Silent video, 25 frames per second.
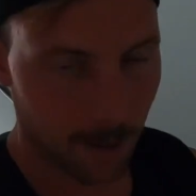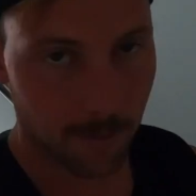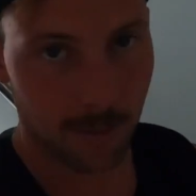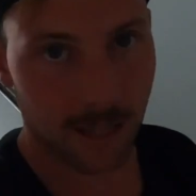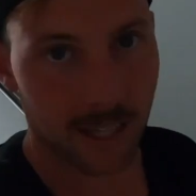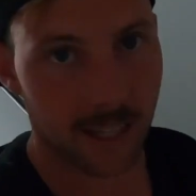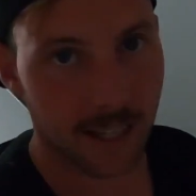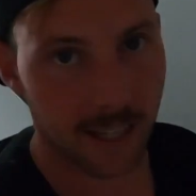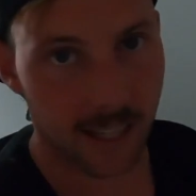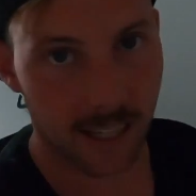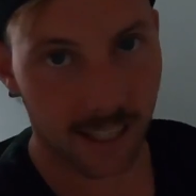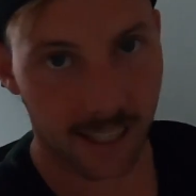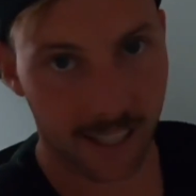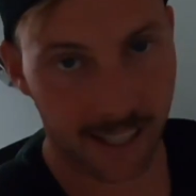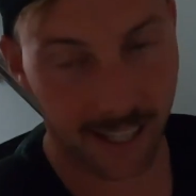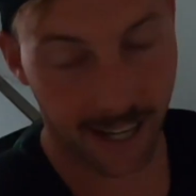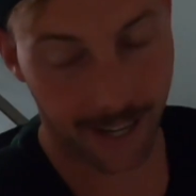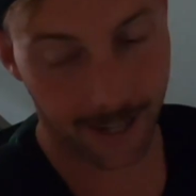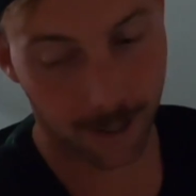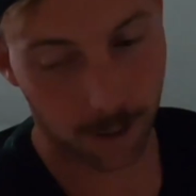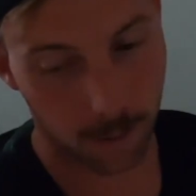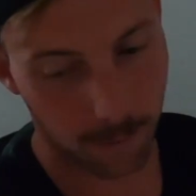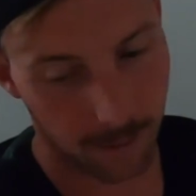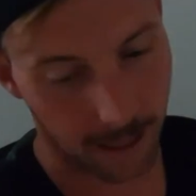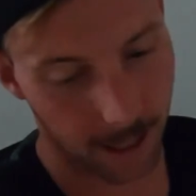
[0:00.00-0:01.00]
a
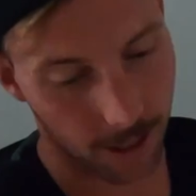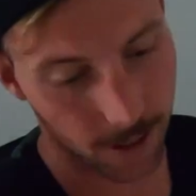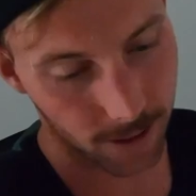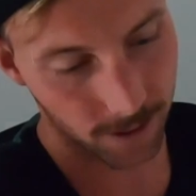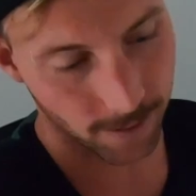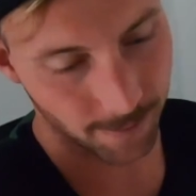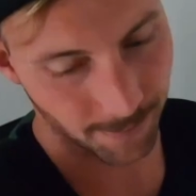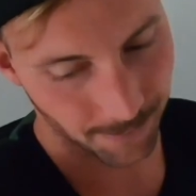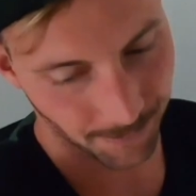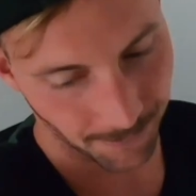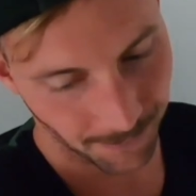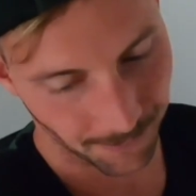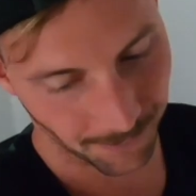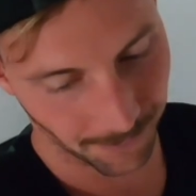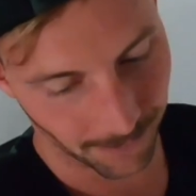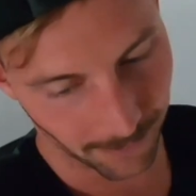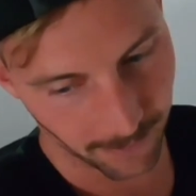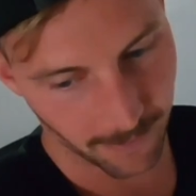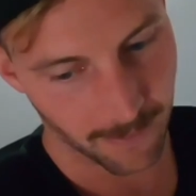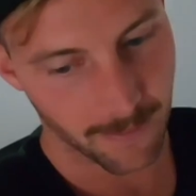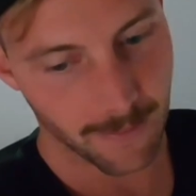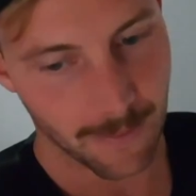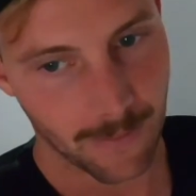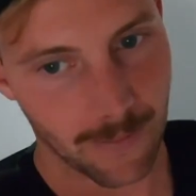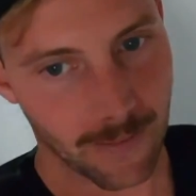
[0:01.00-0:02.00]
kettlebell,
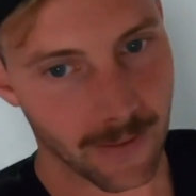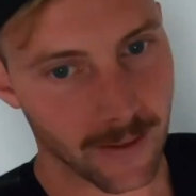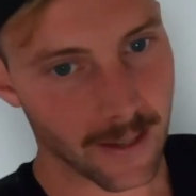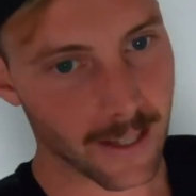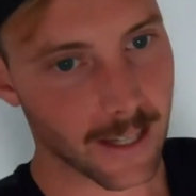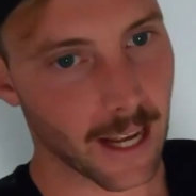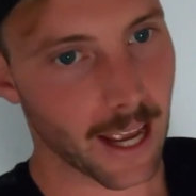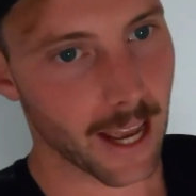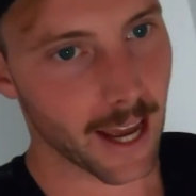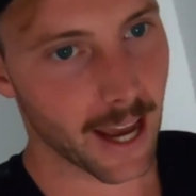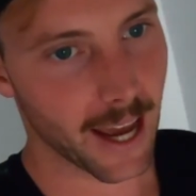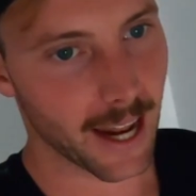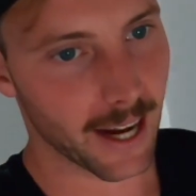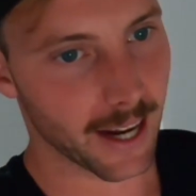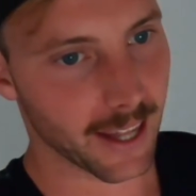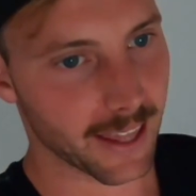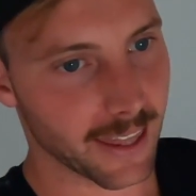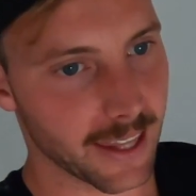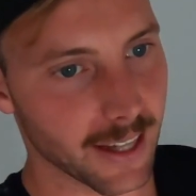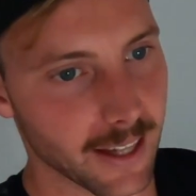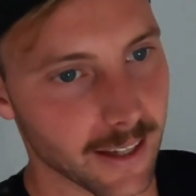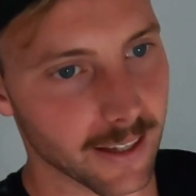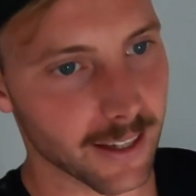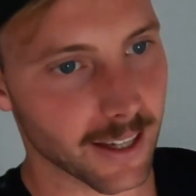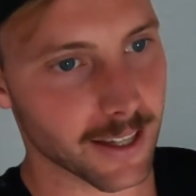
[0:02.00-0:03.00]
and I
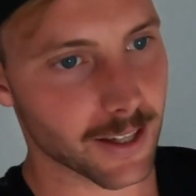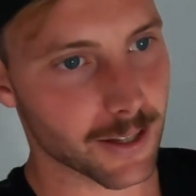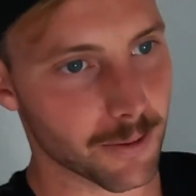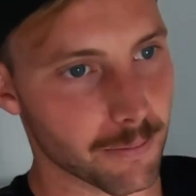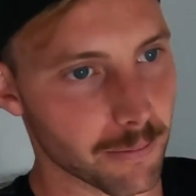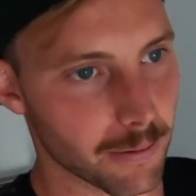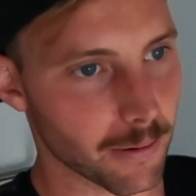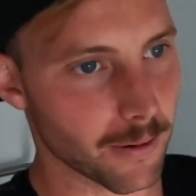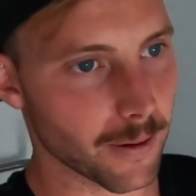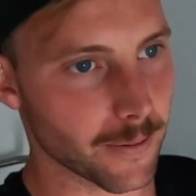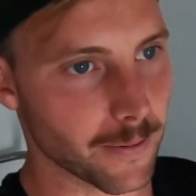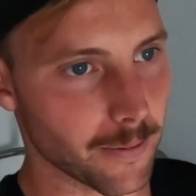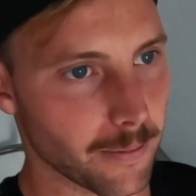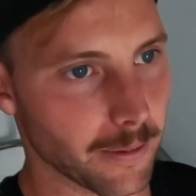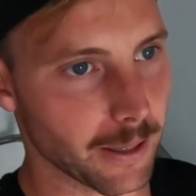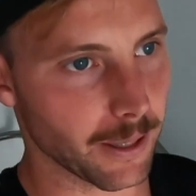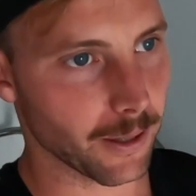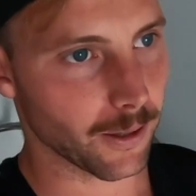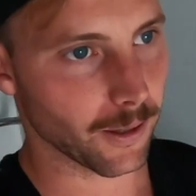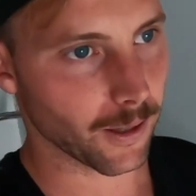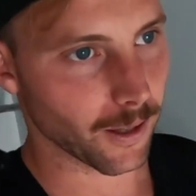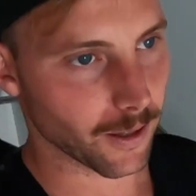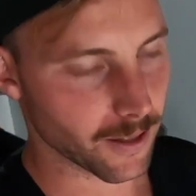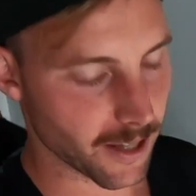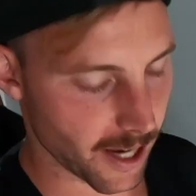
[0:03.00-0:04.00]
think that's probably all
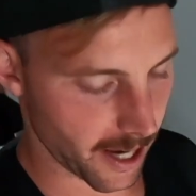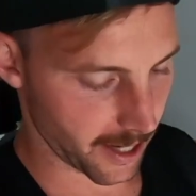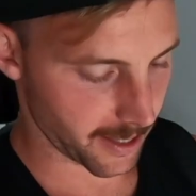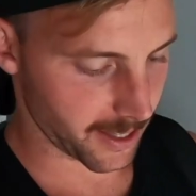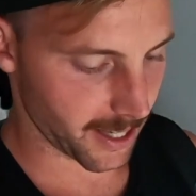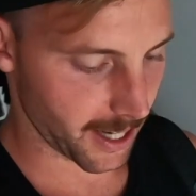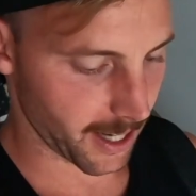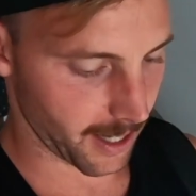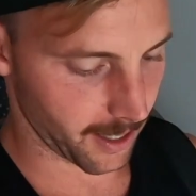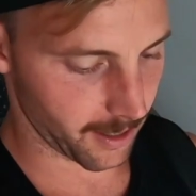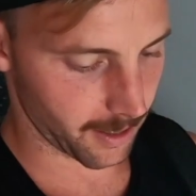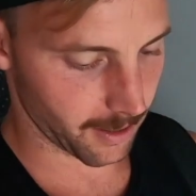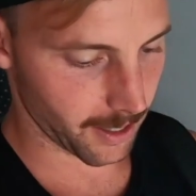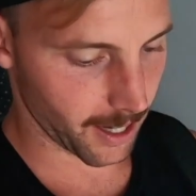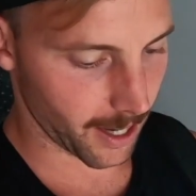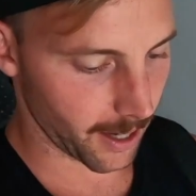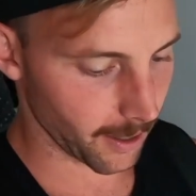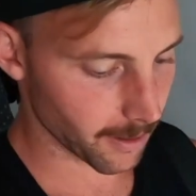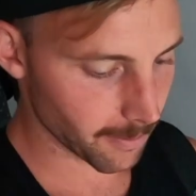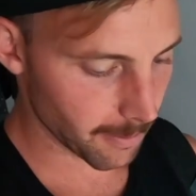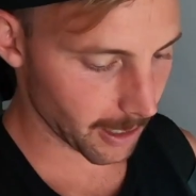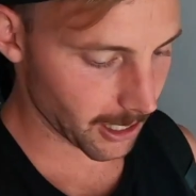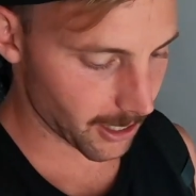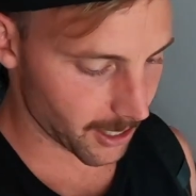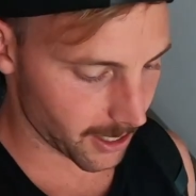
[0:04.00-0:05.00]
I'll take down. Yeah, I
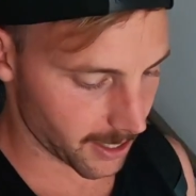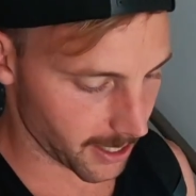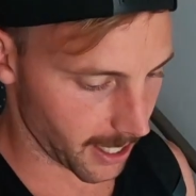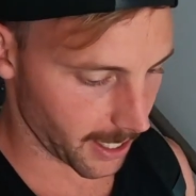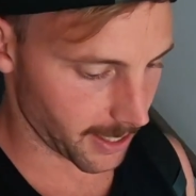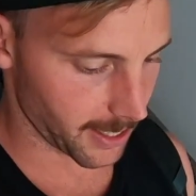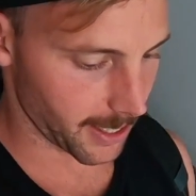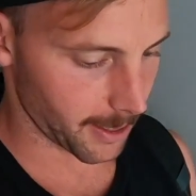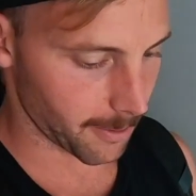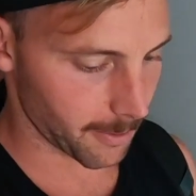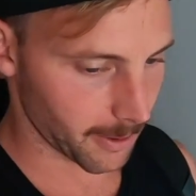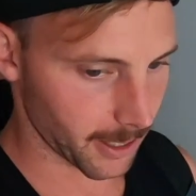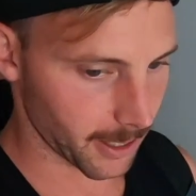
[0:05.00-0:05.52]
might just take down one